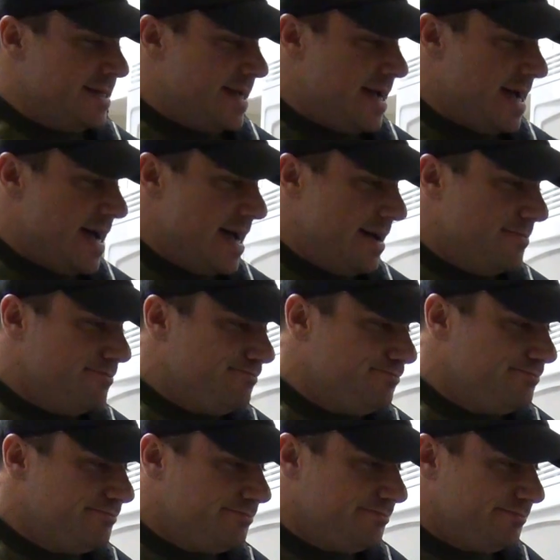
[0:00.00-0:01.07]

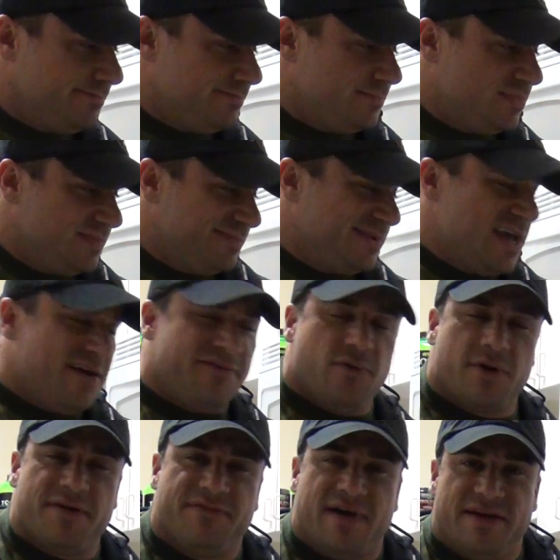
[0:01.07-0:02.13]

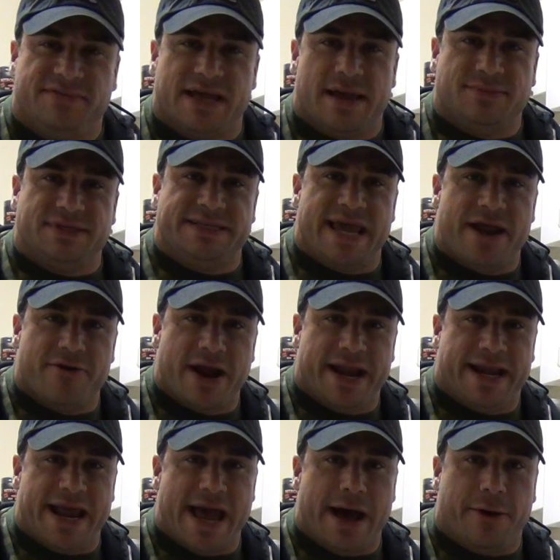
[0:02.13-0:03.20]
4 to 5 times a day
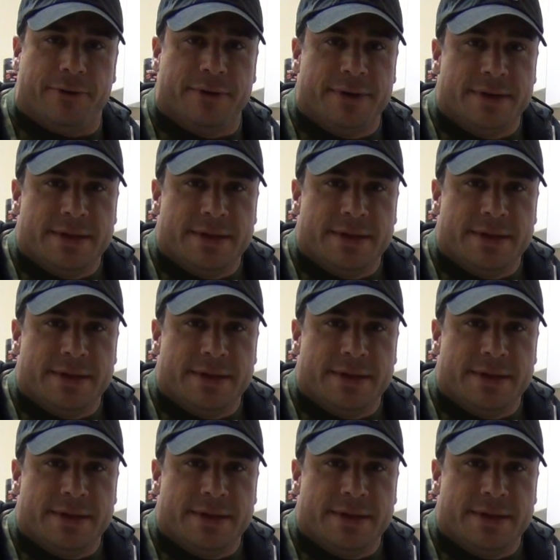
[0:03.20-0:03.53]
right now,